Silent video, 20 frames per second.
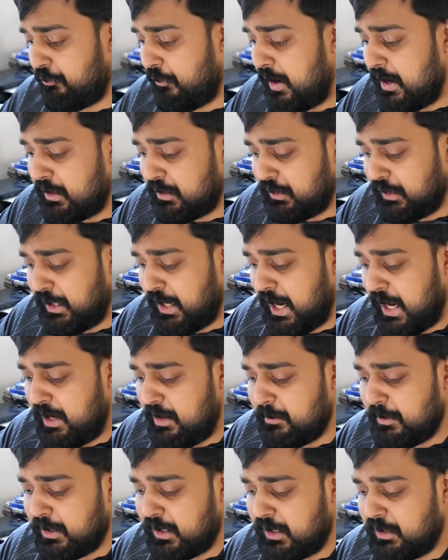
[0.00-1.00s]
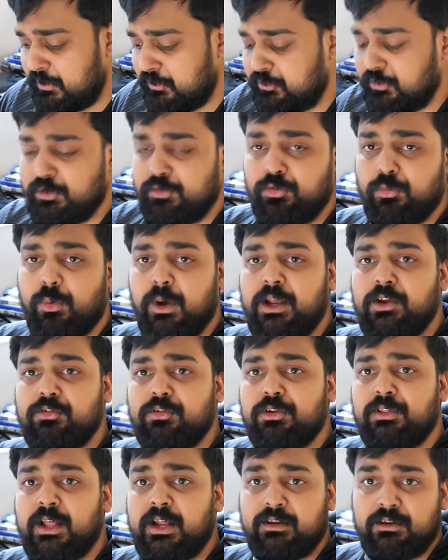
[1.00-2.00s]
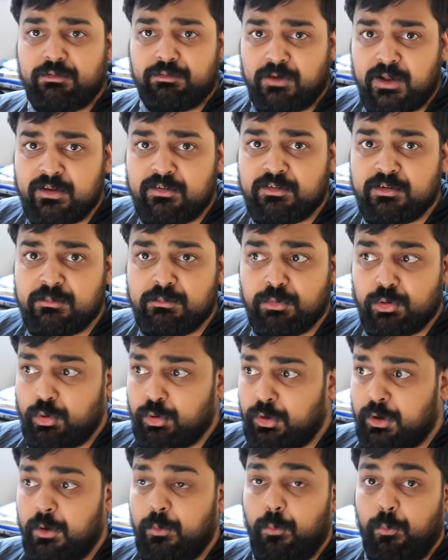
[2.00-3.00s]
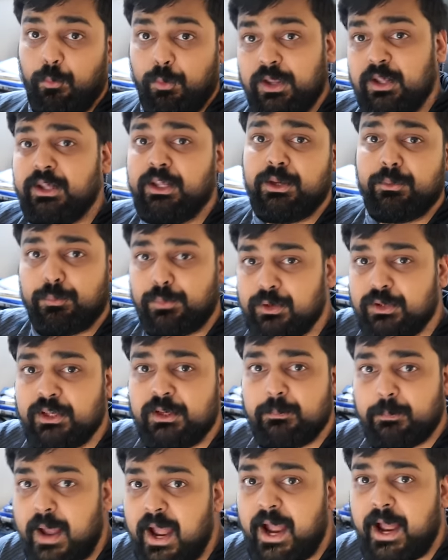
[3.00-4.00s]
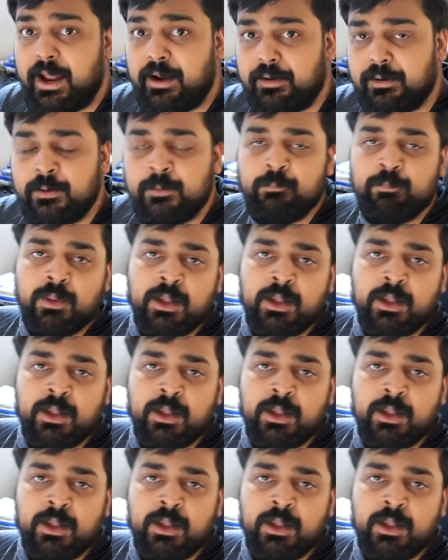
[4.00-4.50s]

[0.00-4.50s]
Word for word: frankly, anybody in a situation that defends him look really, really bad.